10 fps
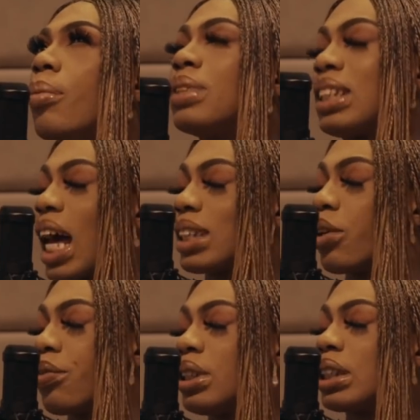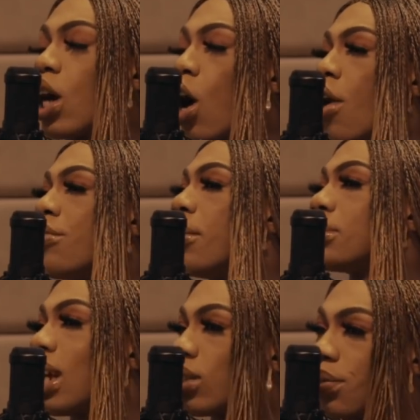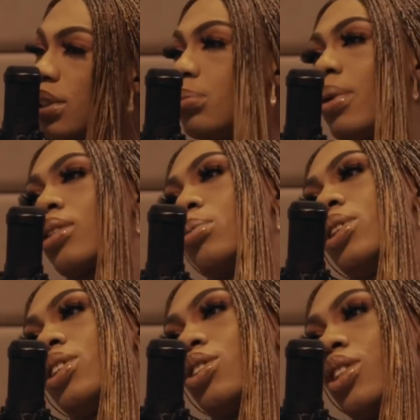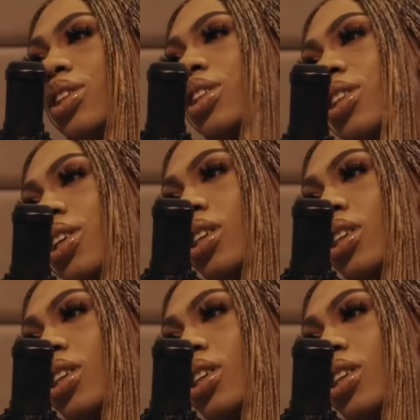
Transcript: SAS office. From SAS office back to police station again.